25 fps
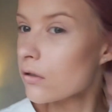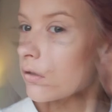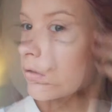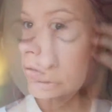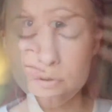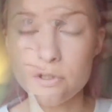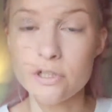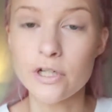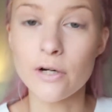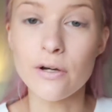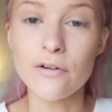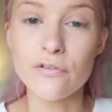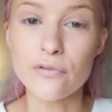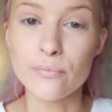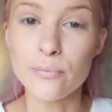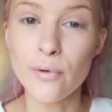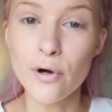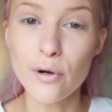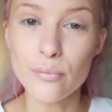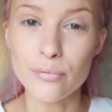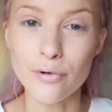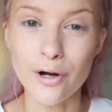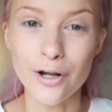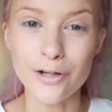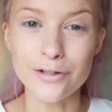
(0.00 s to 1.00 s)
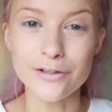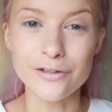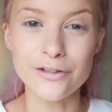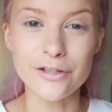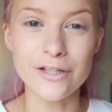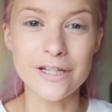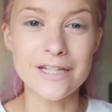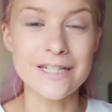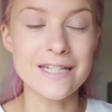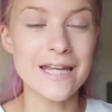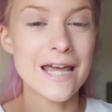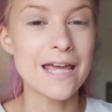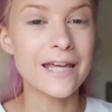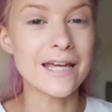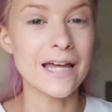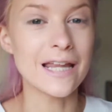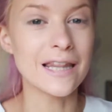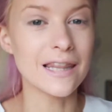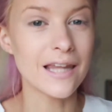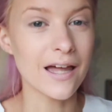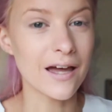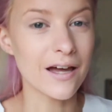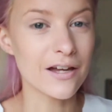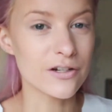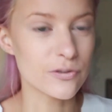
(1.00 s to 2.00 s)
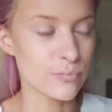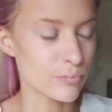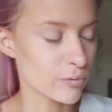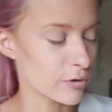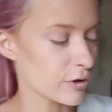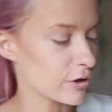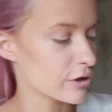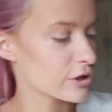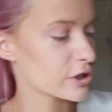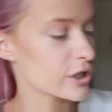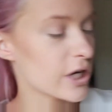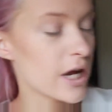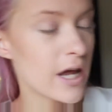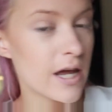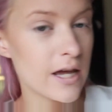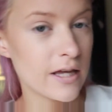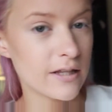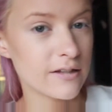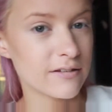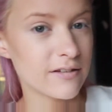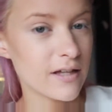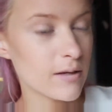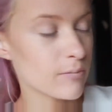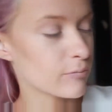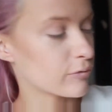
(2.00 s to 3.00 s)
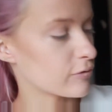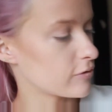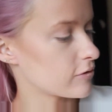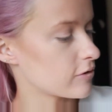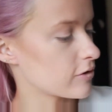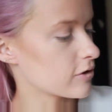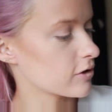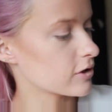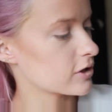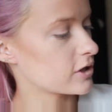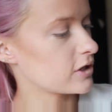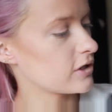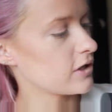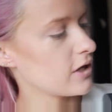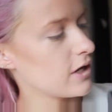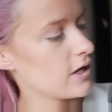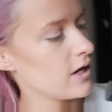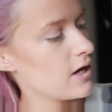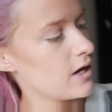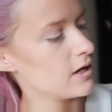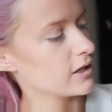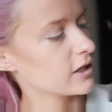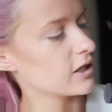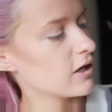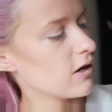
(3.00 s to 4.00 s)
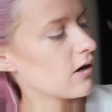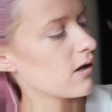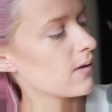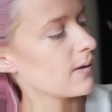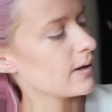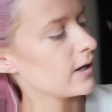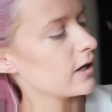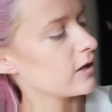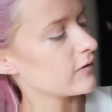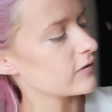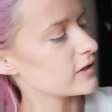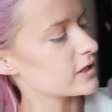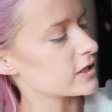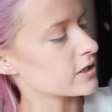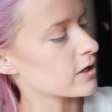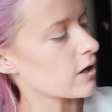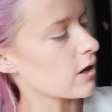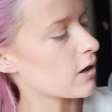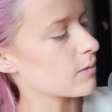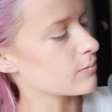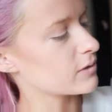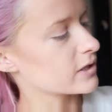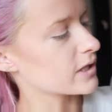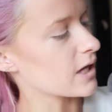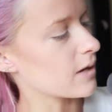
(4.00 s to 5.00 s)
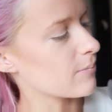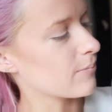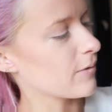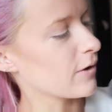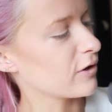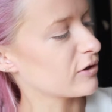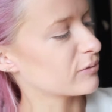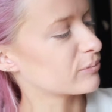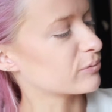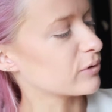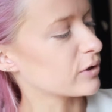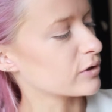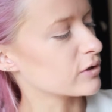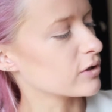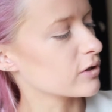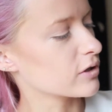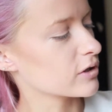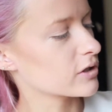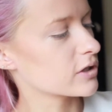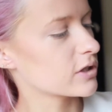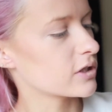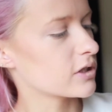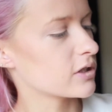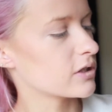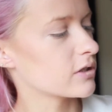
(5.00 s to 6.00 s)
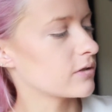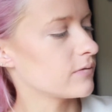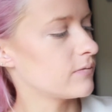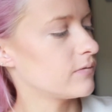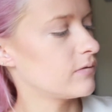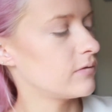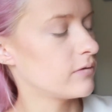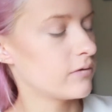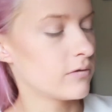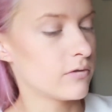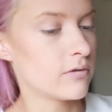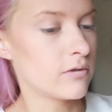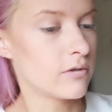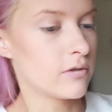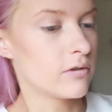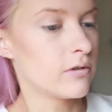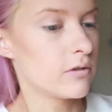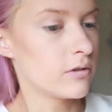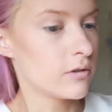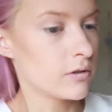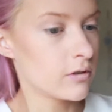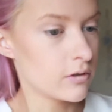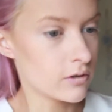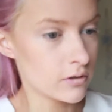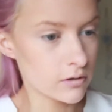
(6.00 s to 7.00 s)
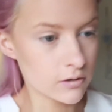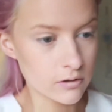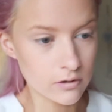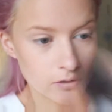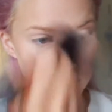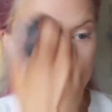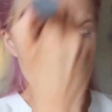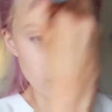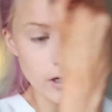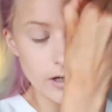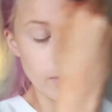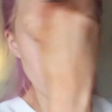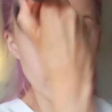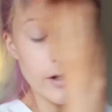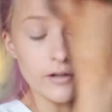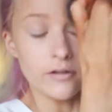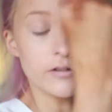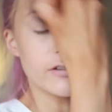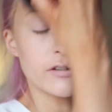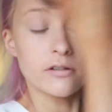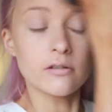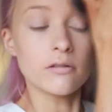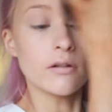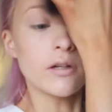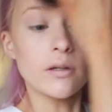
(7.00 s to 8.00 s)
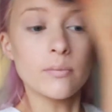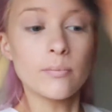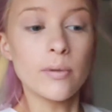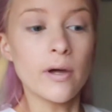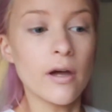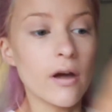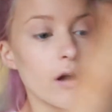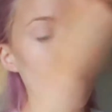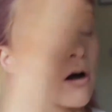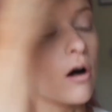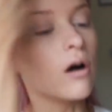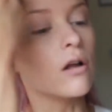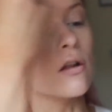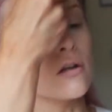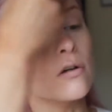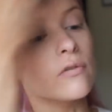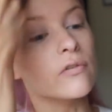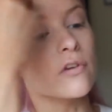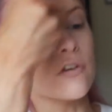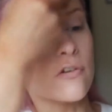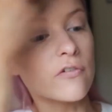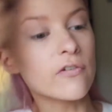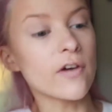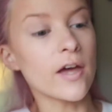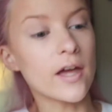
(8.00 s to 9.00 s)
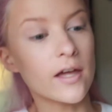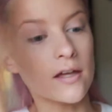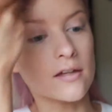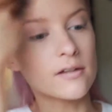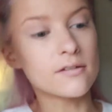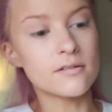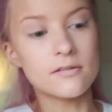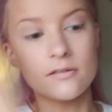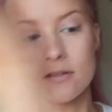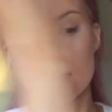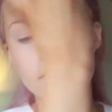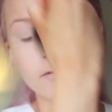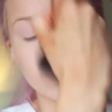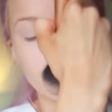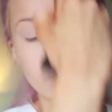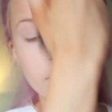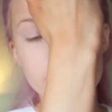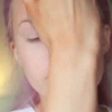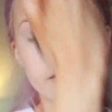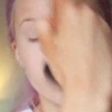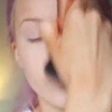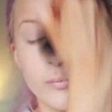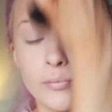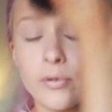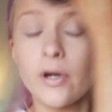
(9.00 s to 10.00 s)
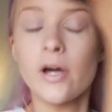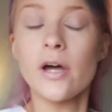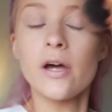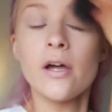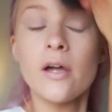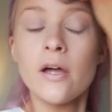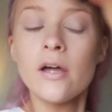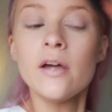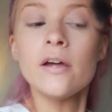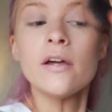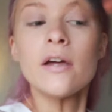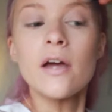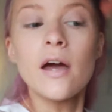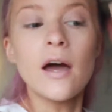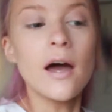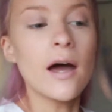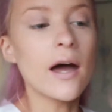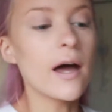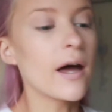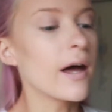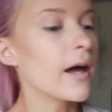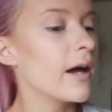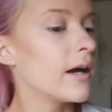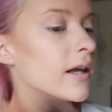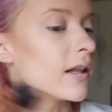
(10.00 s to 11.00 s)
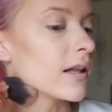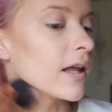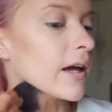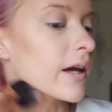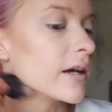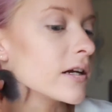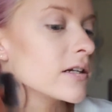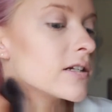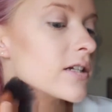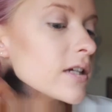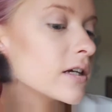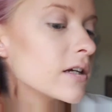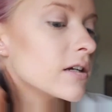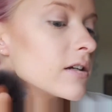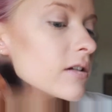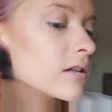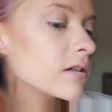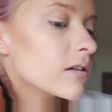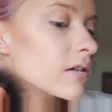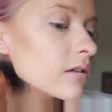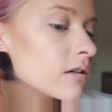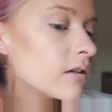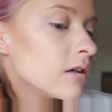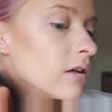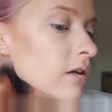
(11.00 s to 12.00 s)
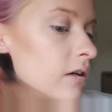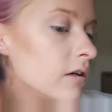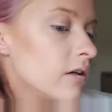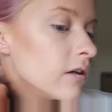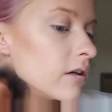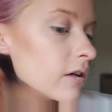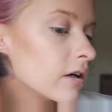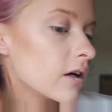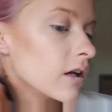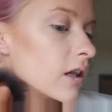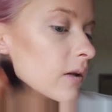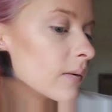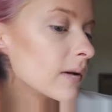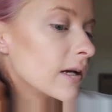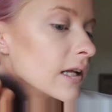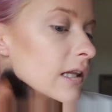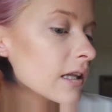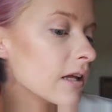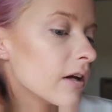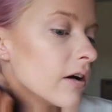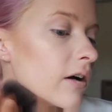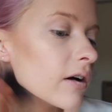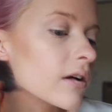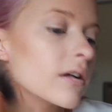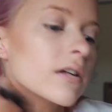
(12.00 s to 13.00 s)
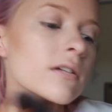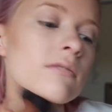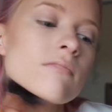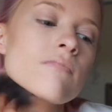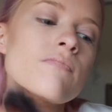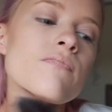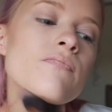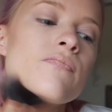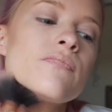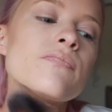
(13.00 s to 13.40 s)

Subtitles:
If you want to go even more bronze, you can take a large brush, same product, and go all the way over the top to get both products, and then sweep it all over your face to give a super highlighted, glowing look.